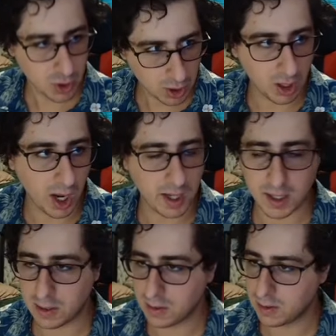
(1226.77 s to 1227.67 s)
Good
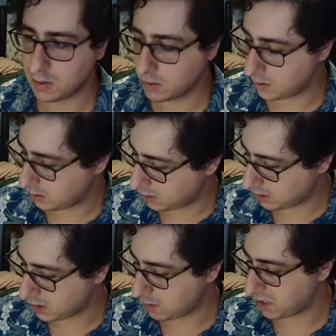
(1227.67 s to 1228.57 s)
luck.
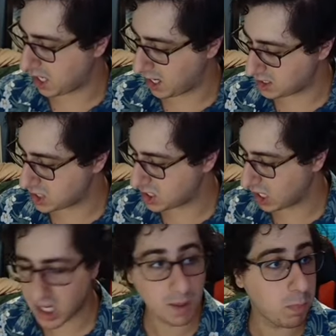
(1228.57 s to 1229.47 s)
Give me that
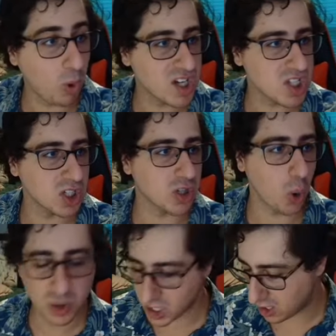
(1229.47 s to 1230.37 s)
psychic poison
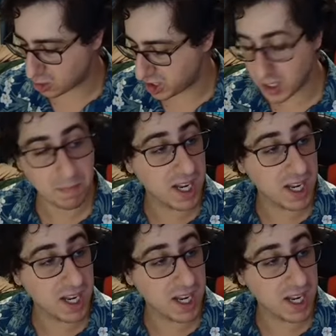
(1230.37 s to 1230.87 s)
ghost energy,